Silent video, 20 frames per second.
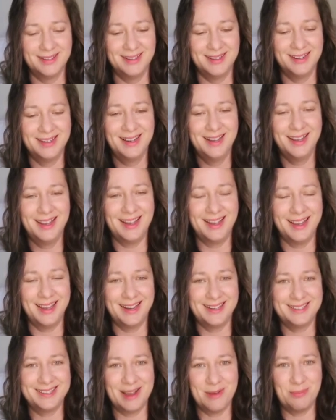I had
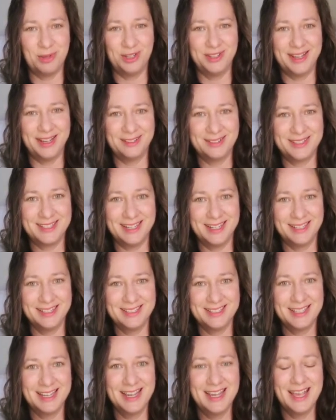a sample
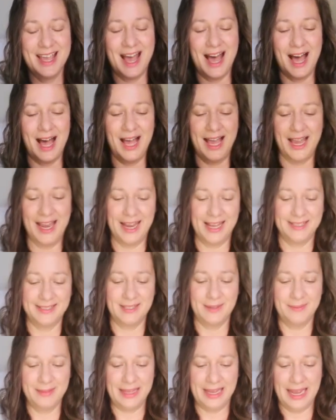downstairs, uh, and
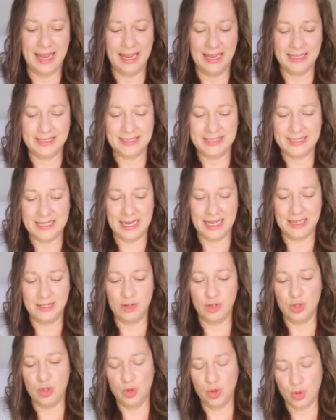some of the ink stayed
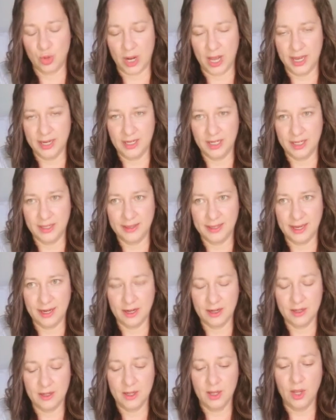dried on
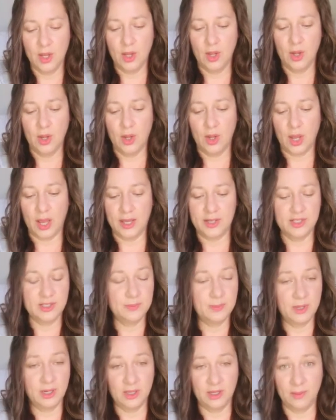there. I just
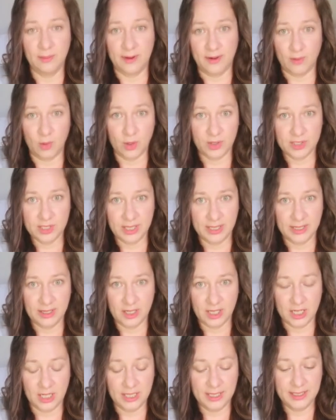put a little bit of orange
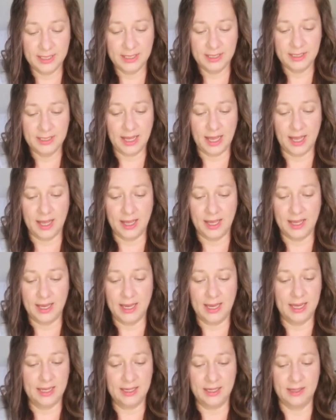cleaner on uh,
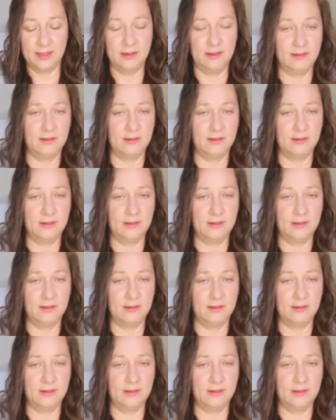and it